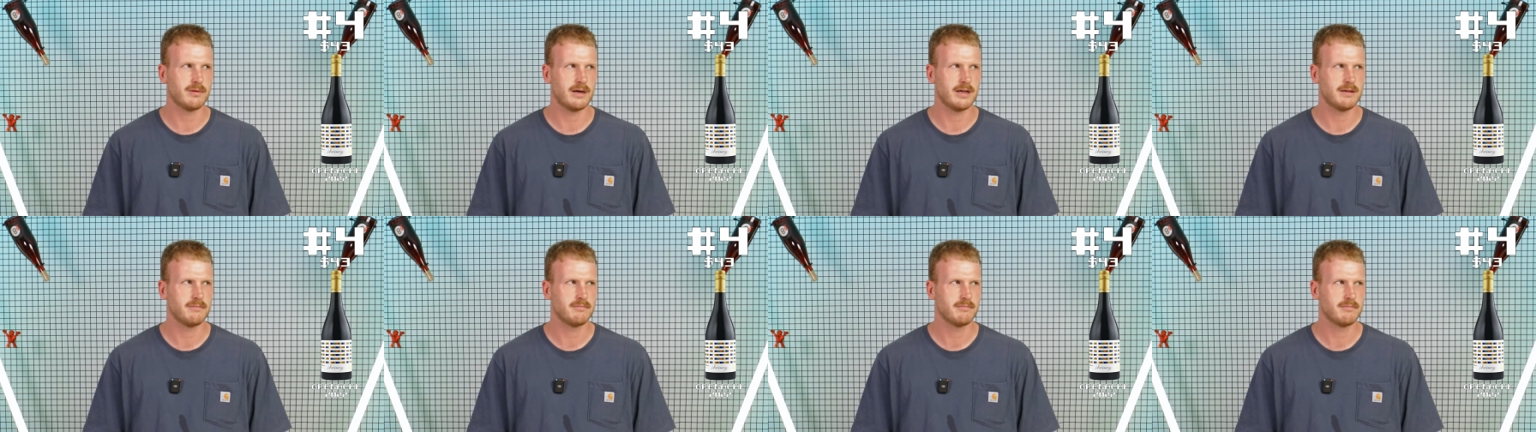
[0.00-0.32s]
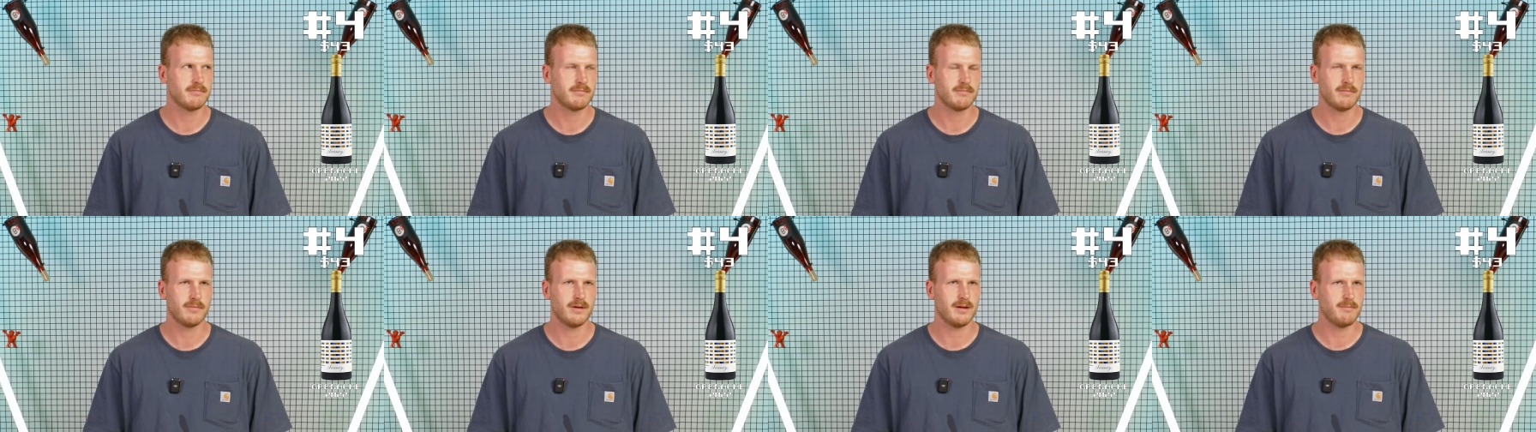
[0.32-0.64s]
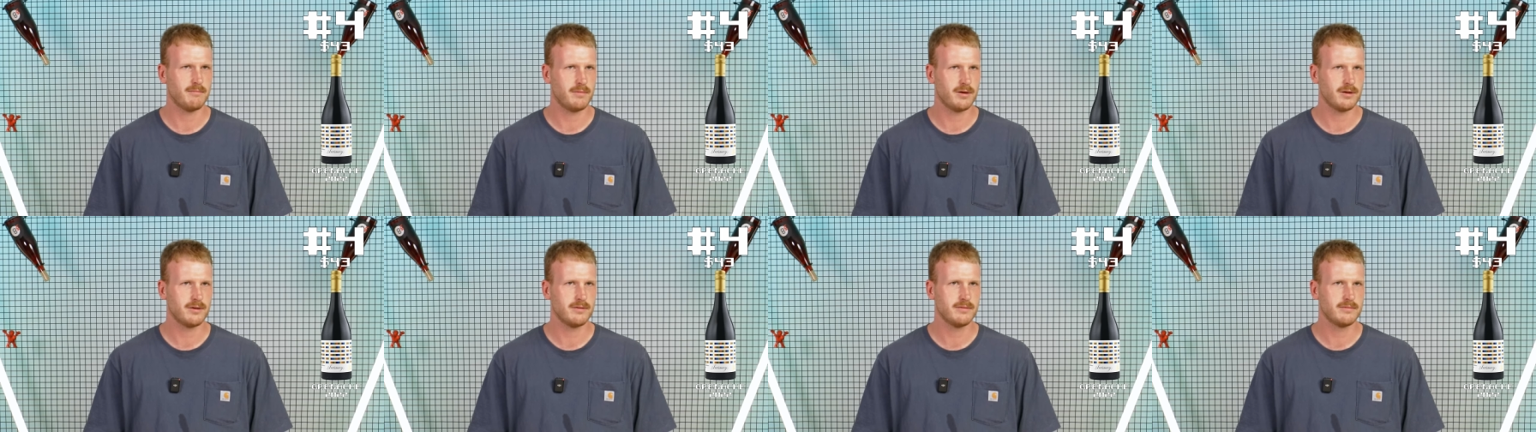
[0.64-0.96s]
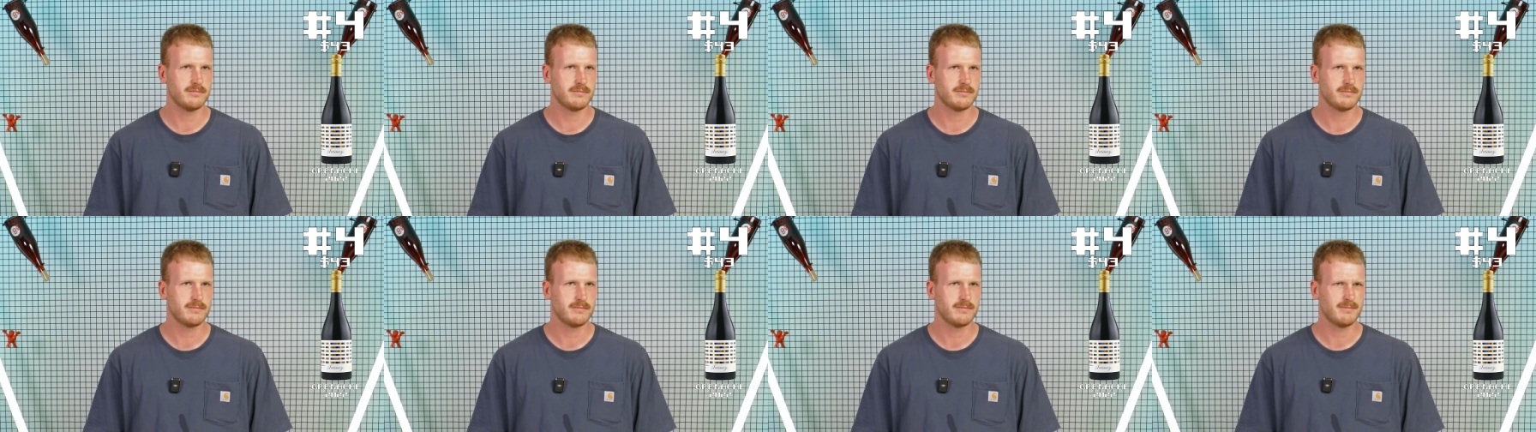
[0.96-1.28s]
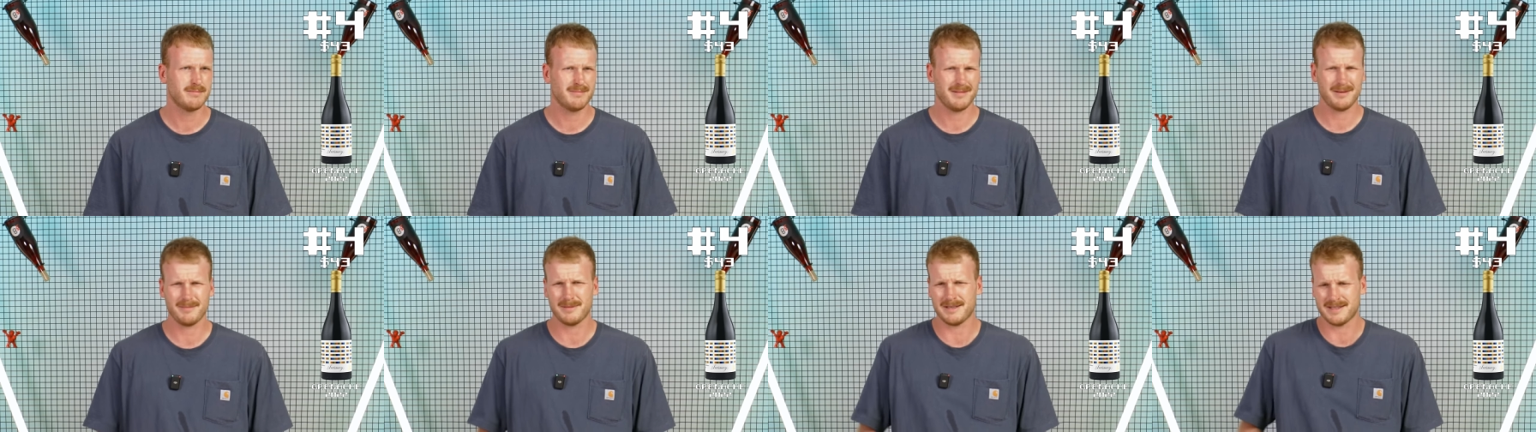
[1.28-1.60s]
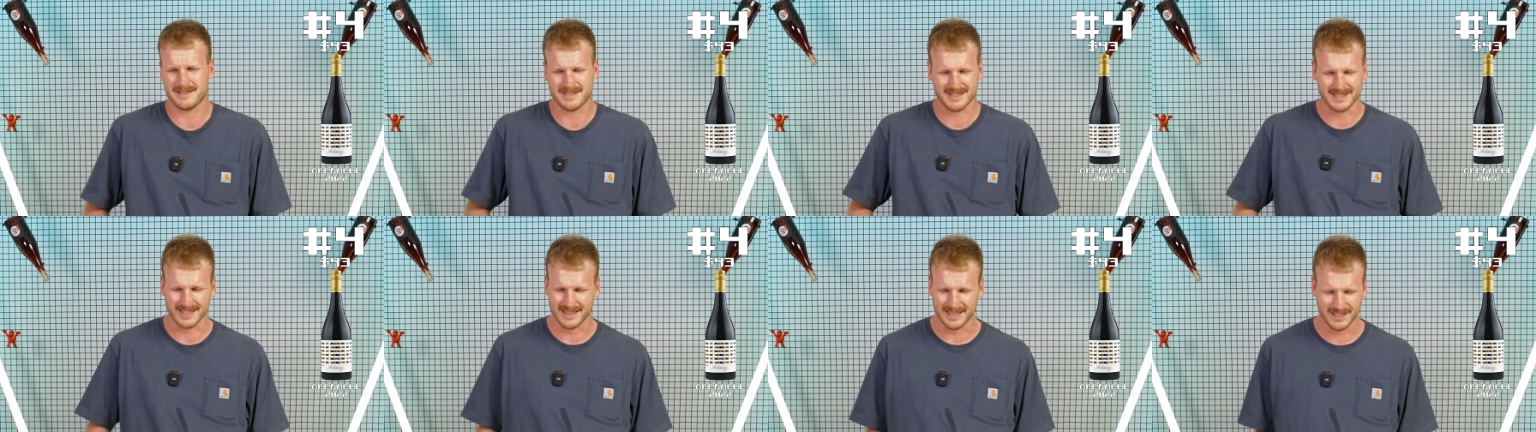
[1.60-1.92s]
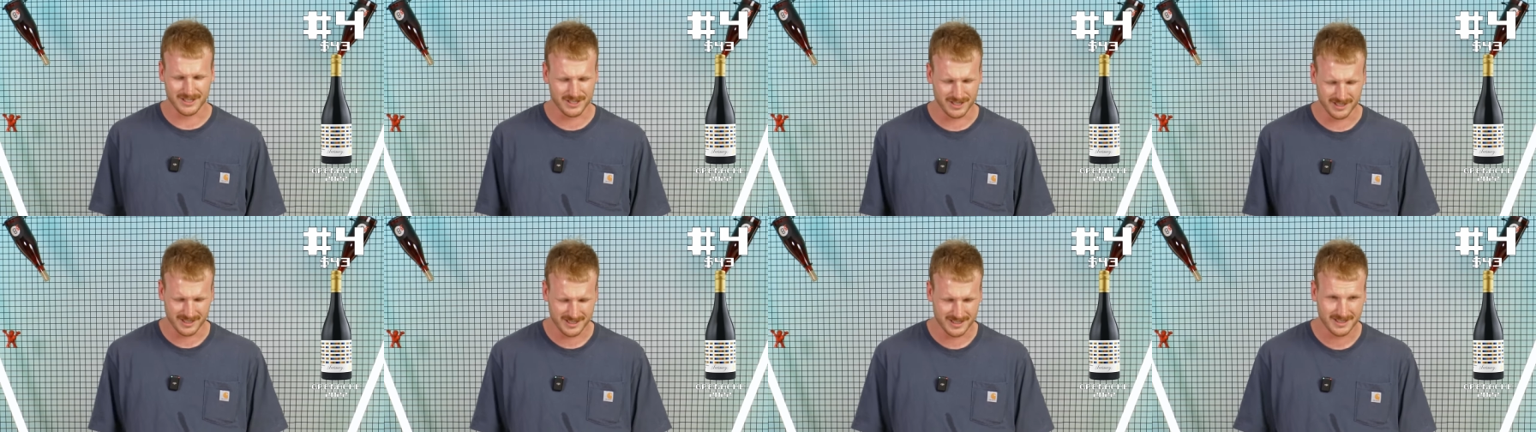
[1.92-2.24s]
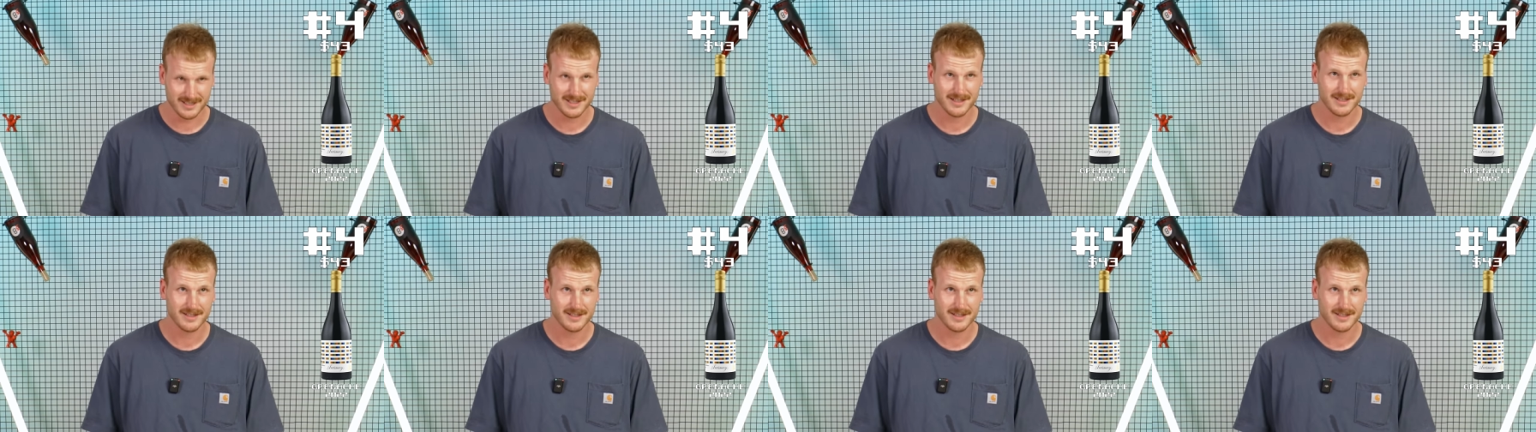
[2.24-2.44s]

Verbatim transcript: one bottle. I mean, it's delicious.